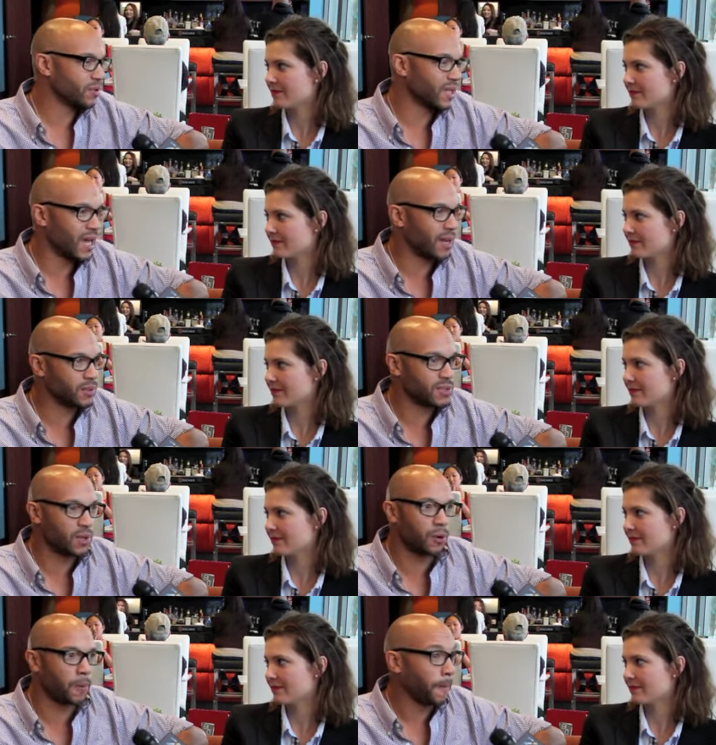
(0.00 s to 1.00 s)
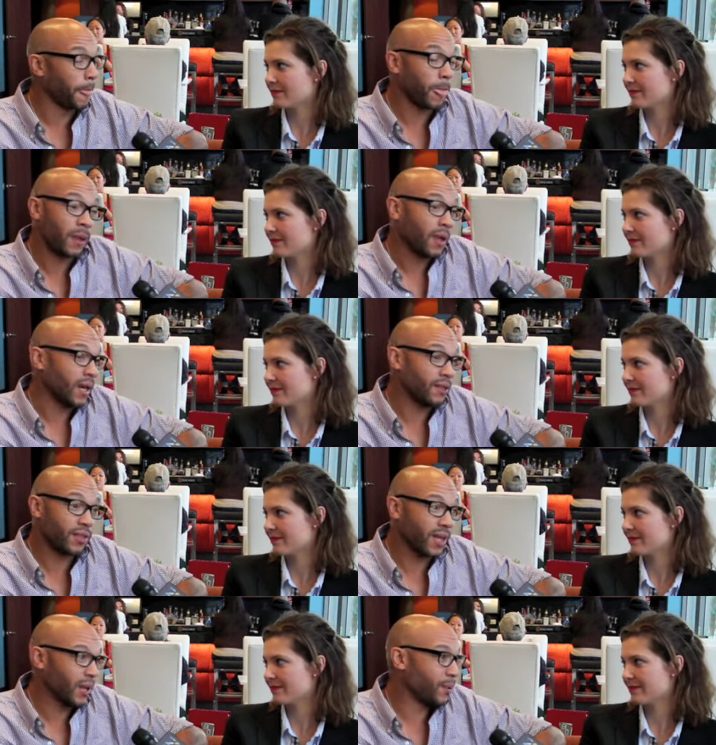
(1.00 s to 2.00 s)
Speaker 1: times. So
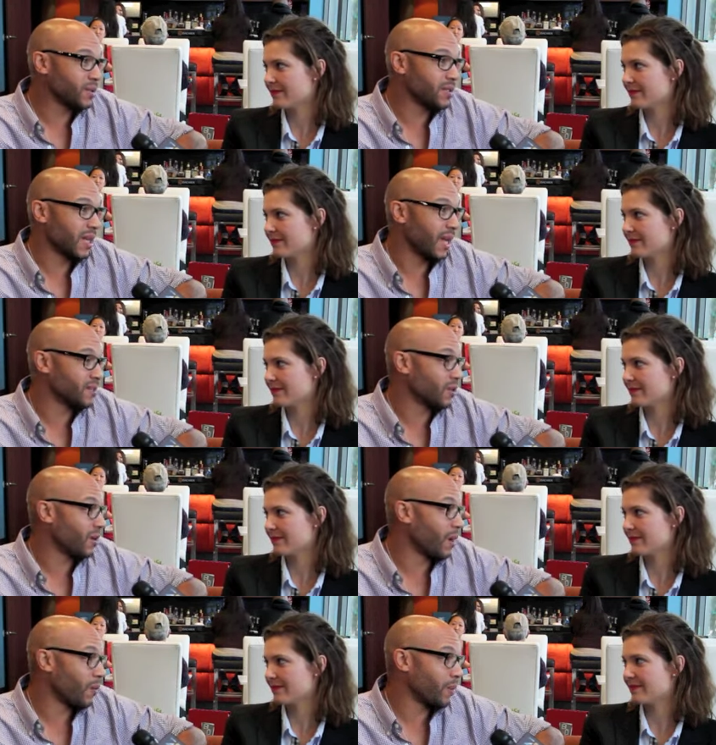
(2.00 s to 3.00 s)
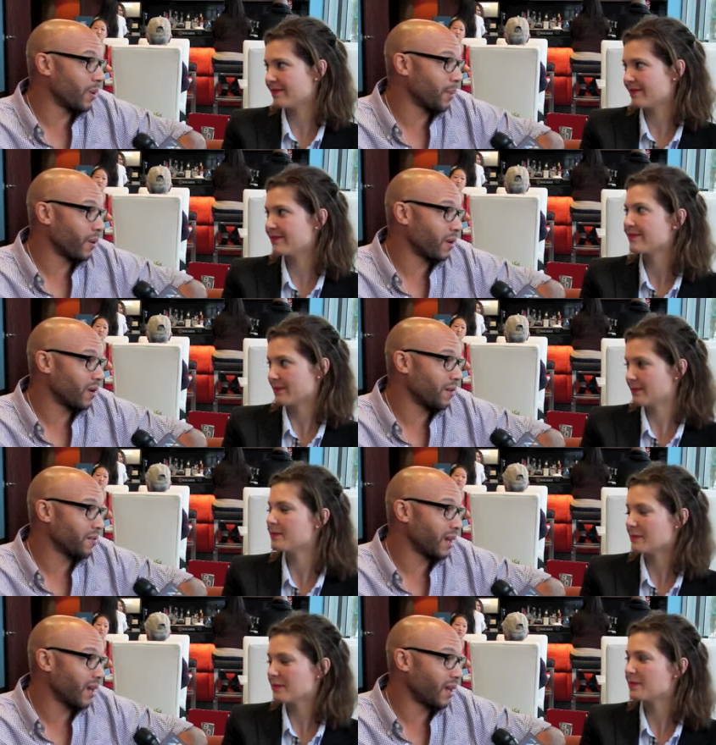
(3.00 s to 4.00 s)
anything he puts his hands on, I want to be a part of,
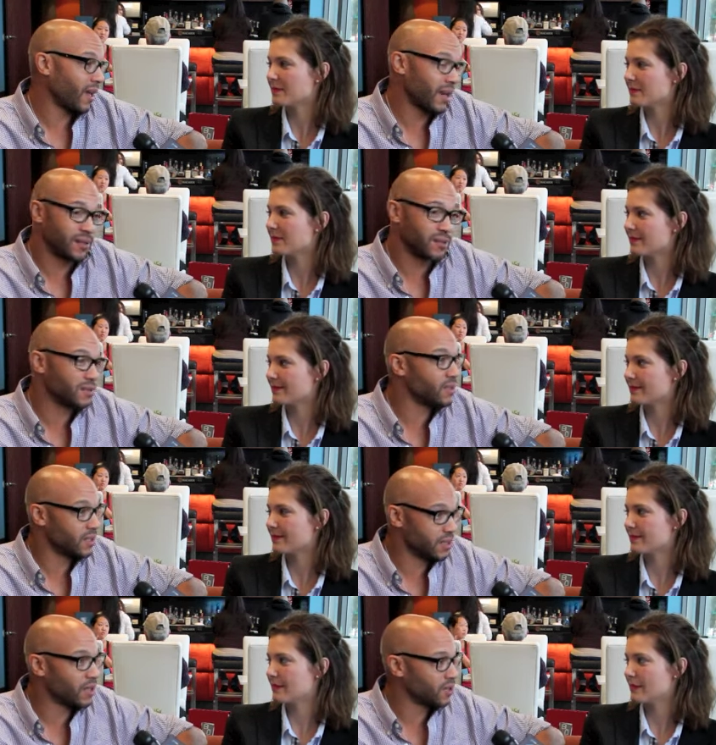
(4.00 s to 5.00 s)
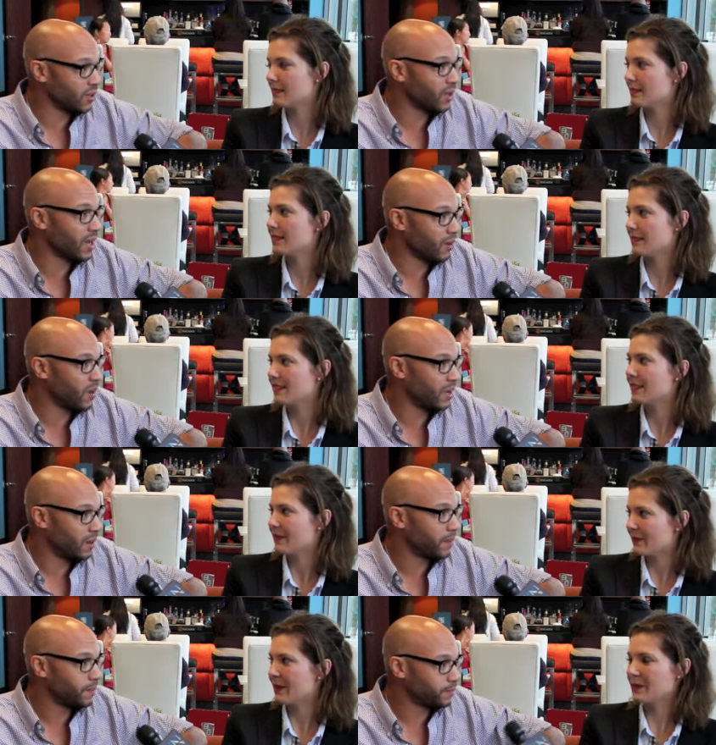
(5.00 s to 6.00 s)
and I and it's it's going to turn out well.
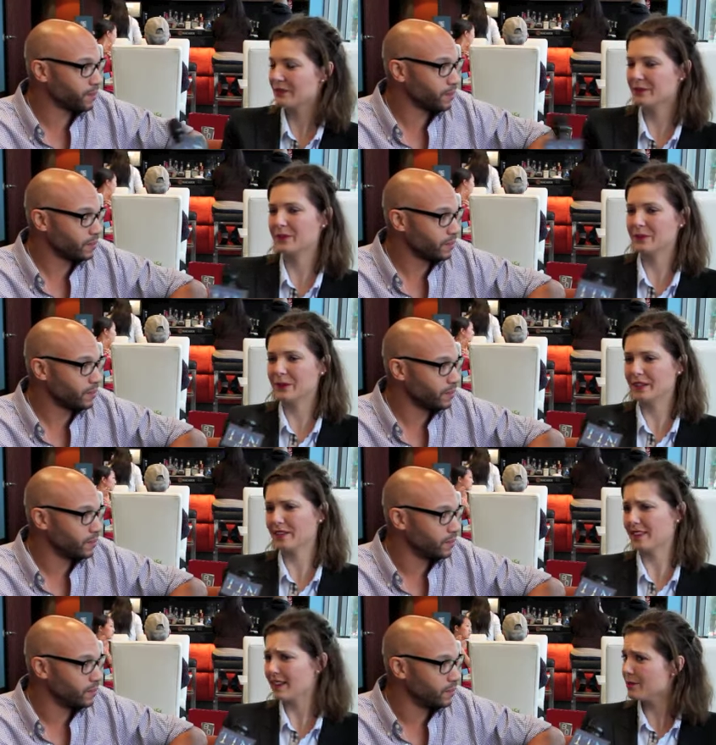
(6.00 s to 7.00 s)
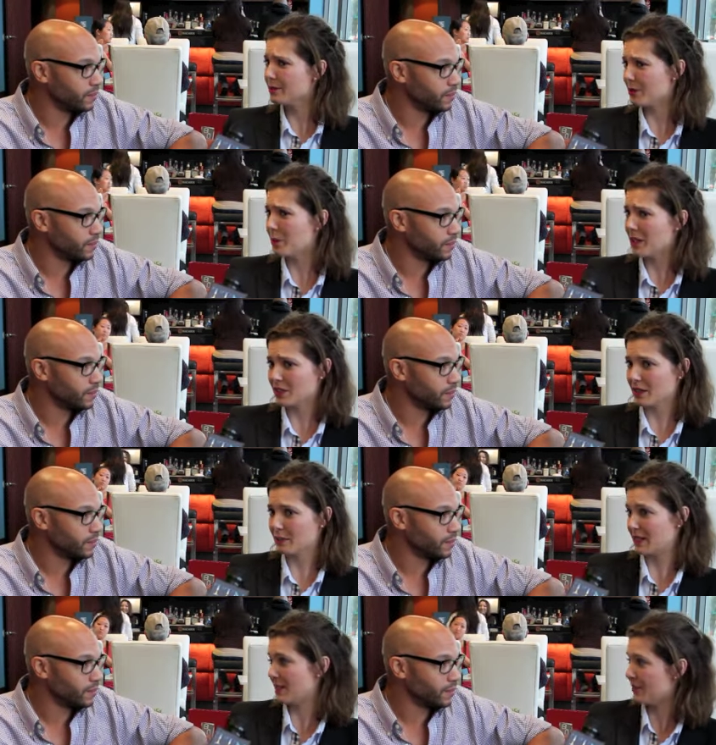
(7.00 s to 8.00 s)
Speaker 2: Wonderful. Well, thank you so much, and
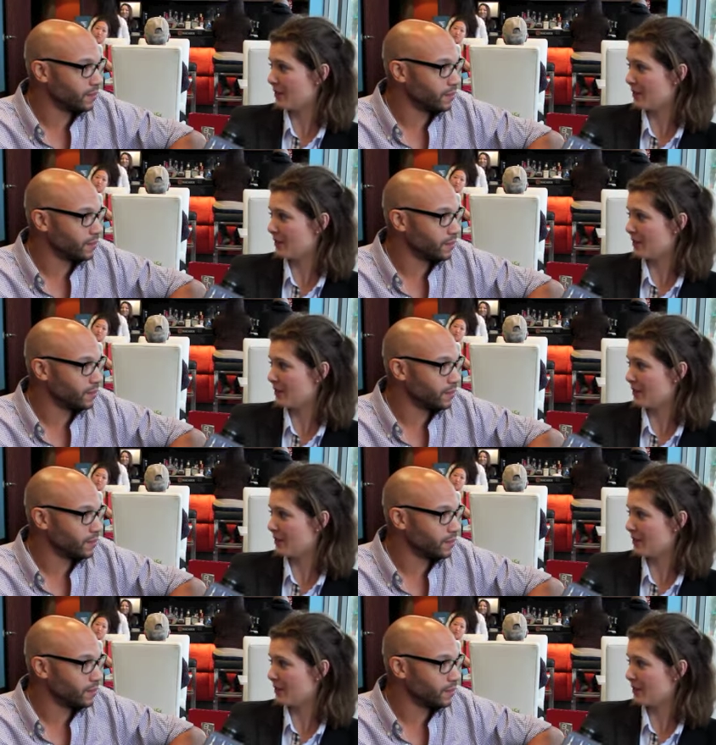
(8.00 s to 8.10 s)
best of